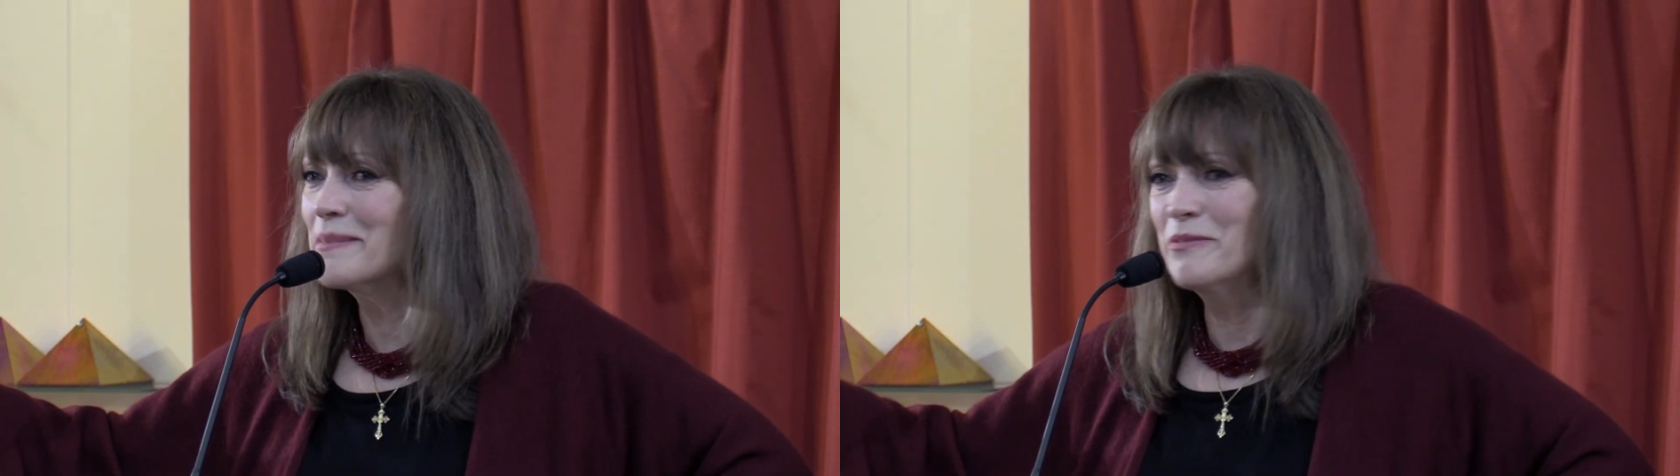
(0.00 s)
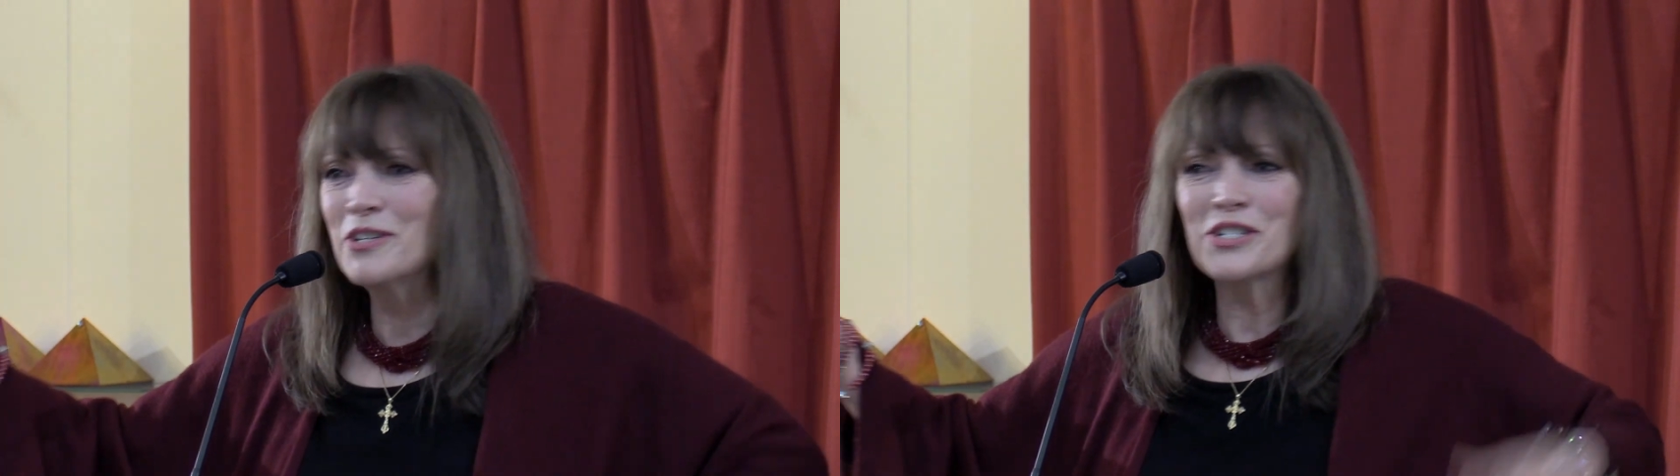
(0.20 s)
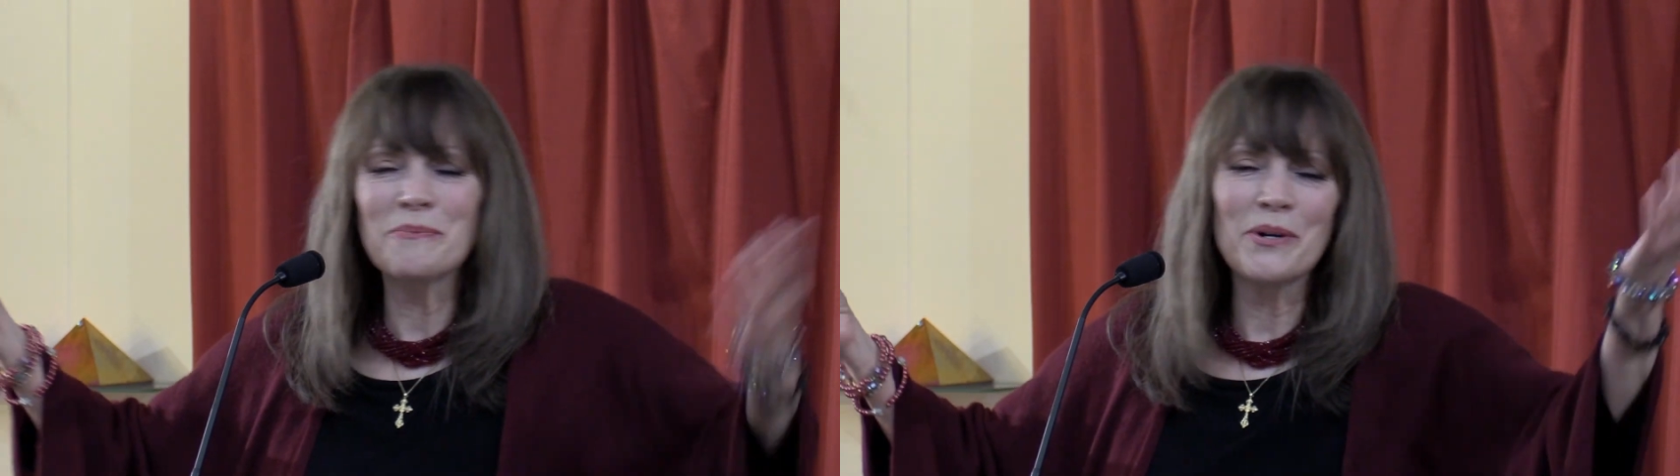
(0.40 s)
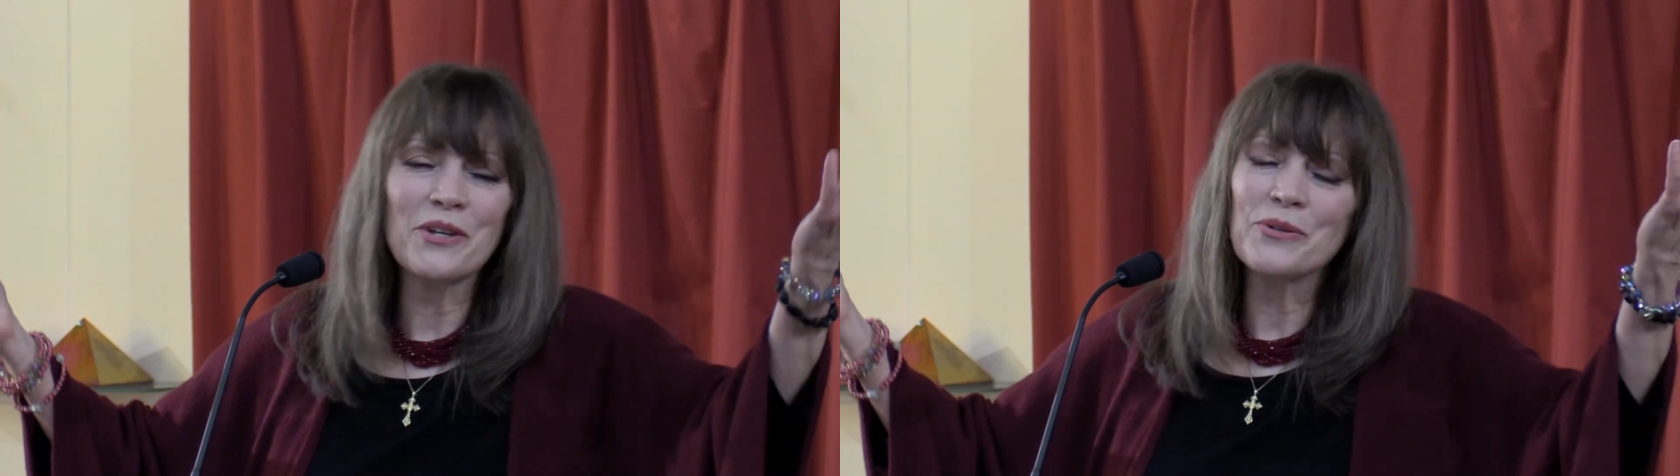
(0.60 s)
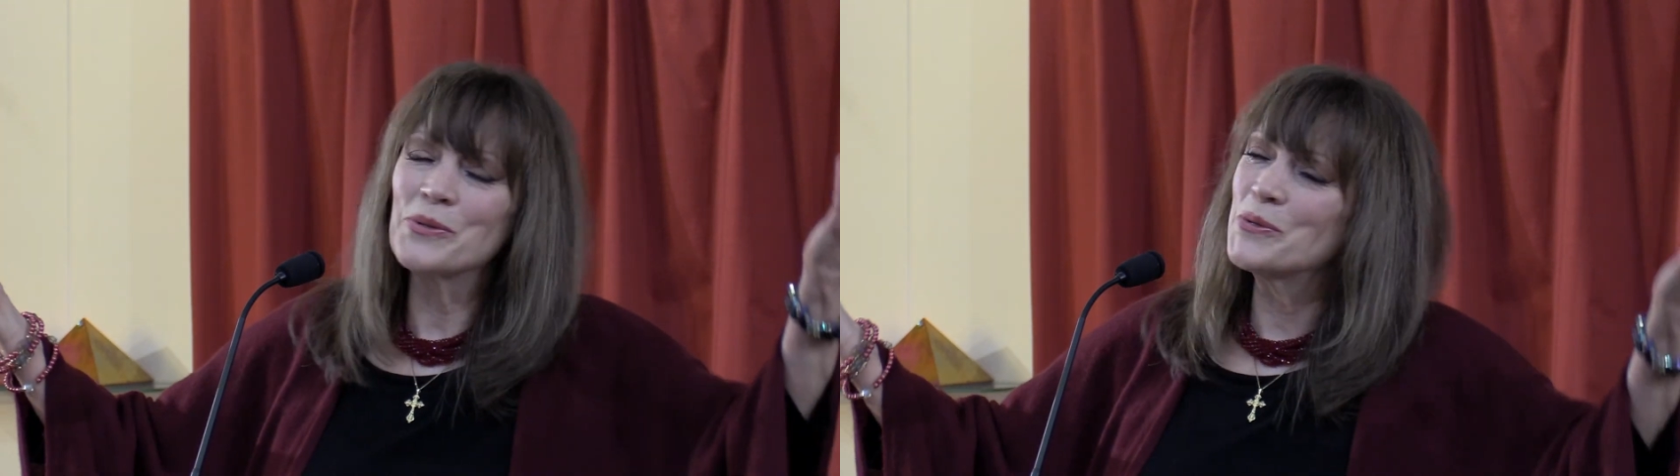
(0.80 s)
Virgin
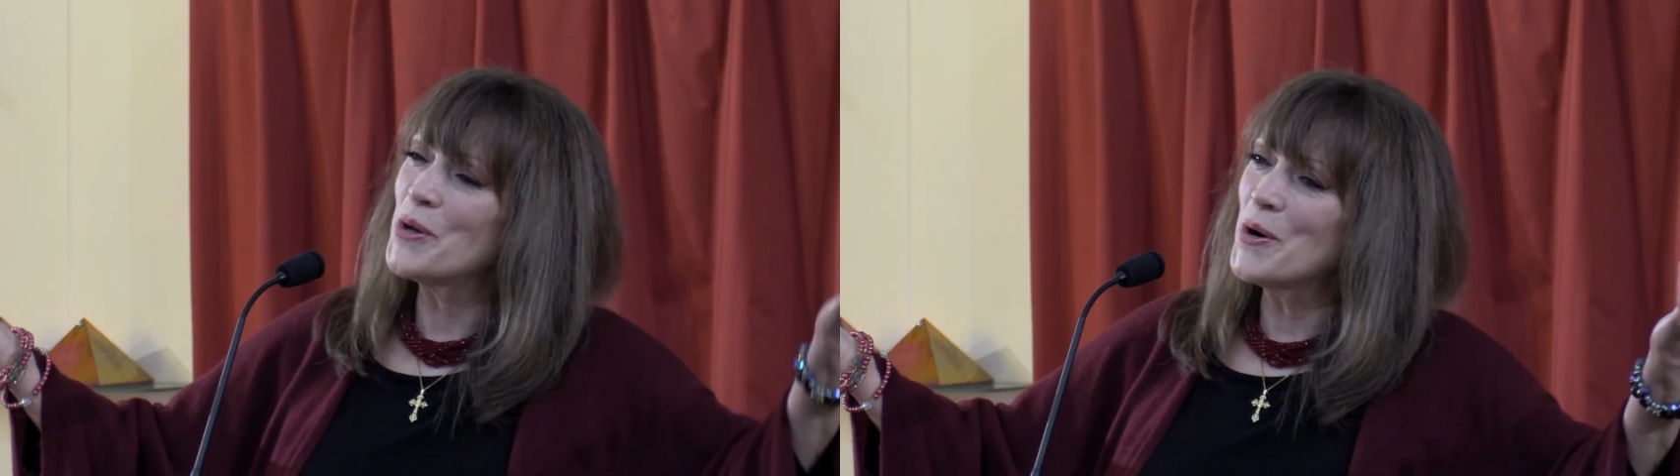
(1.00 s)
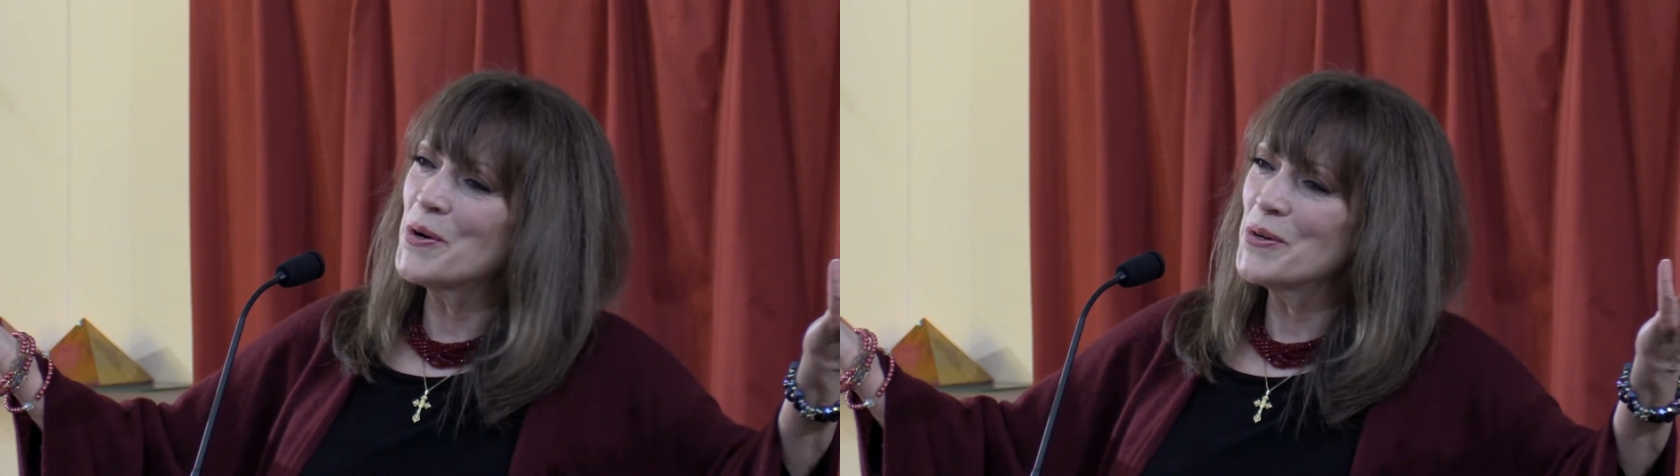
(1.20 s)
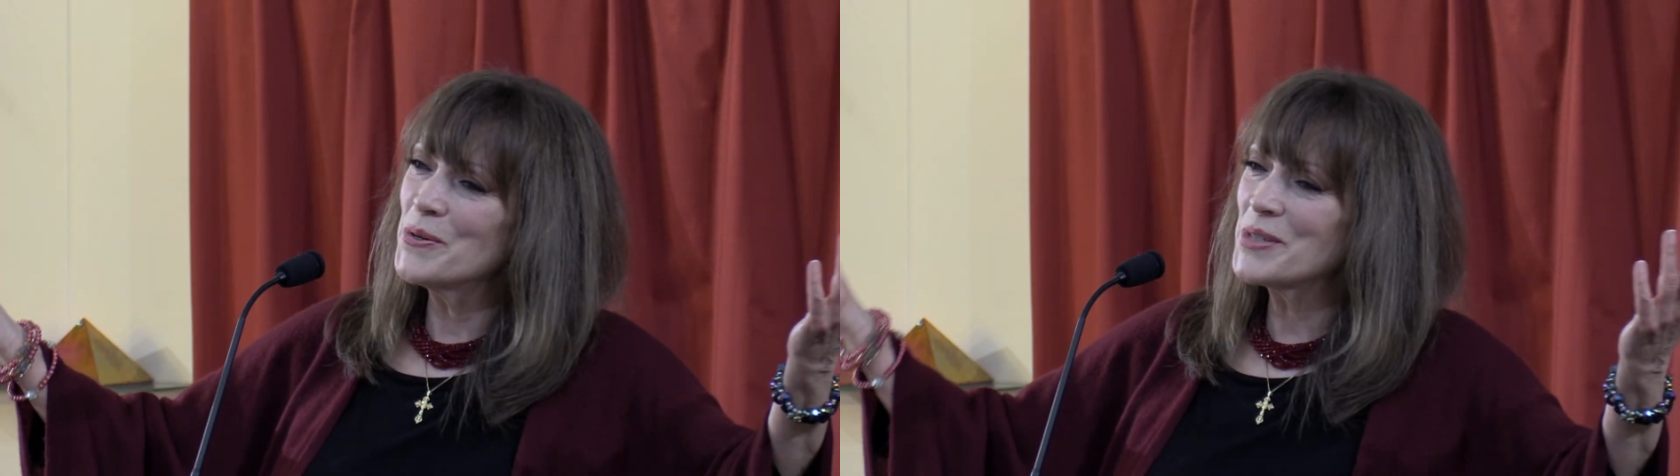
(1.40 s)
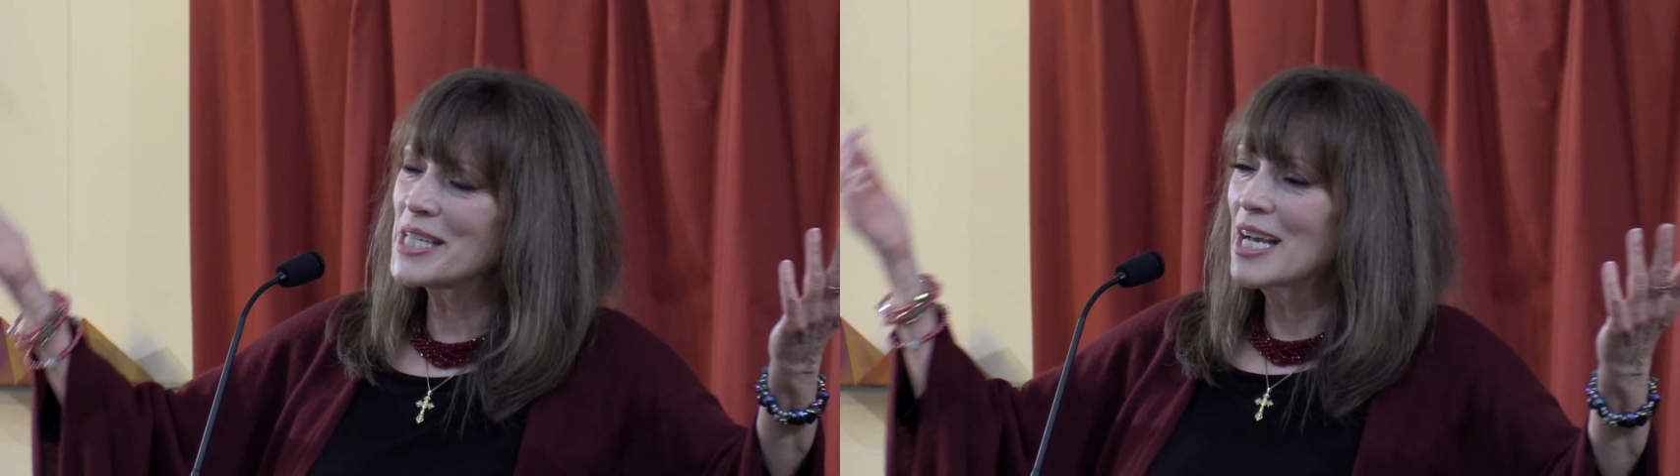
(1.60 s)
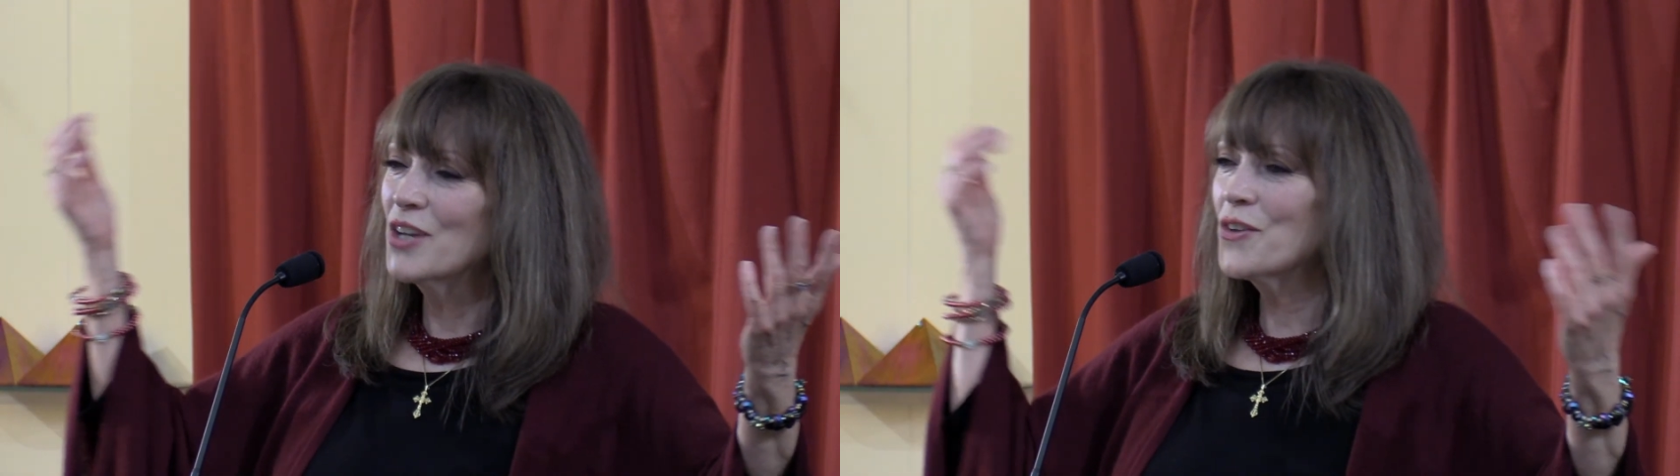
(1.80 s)
birth, who knows?
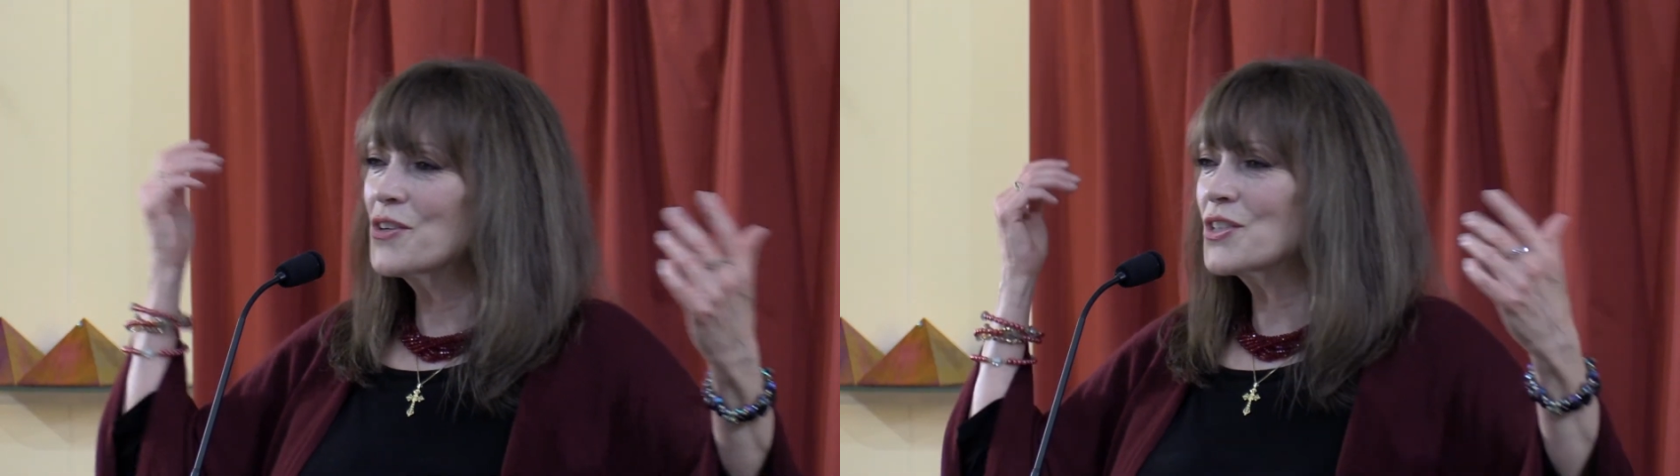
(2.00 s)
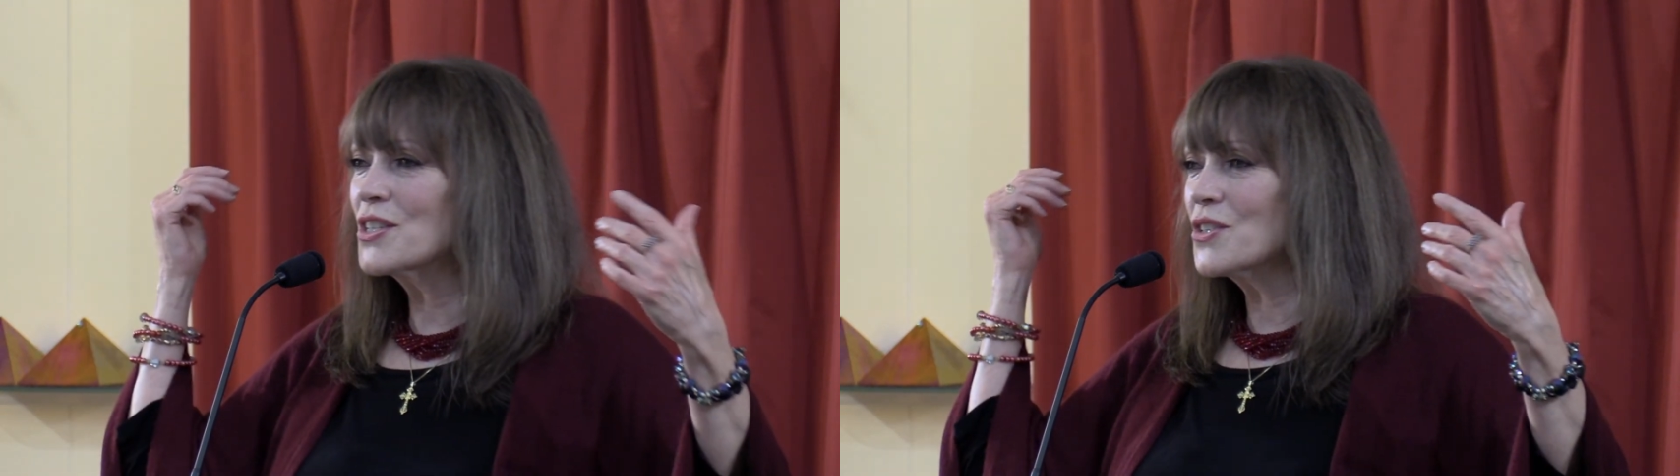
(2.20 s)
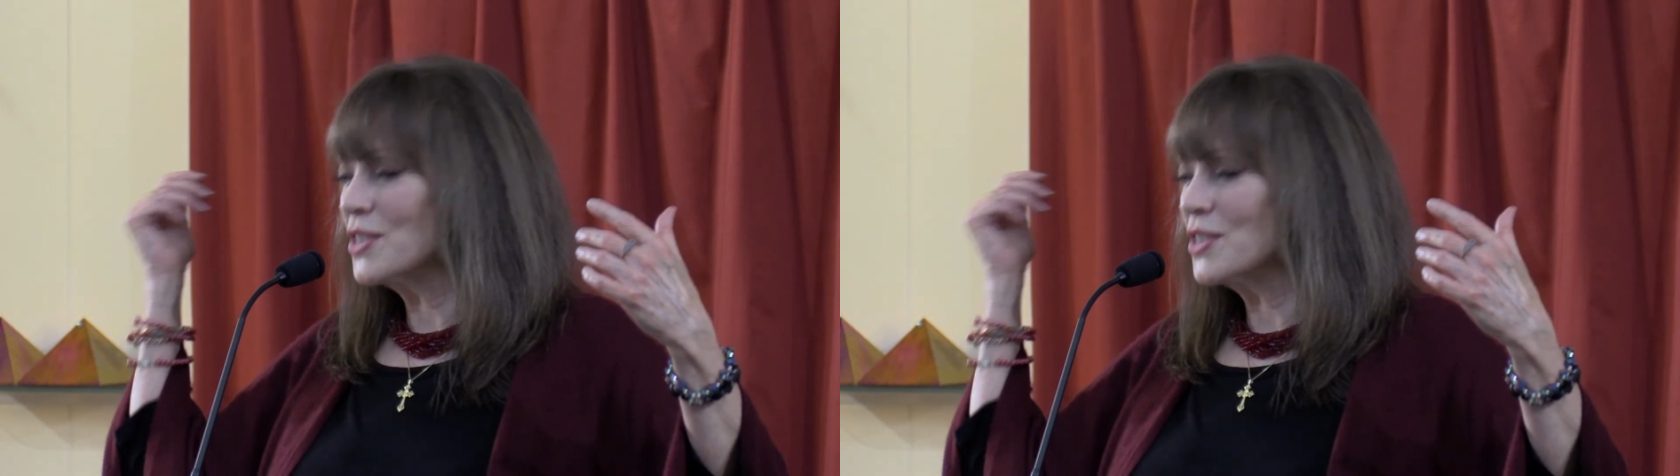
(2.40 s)
You know, there's there's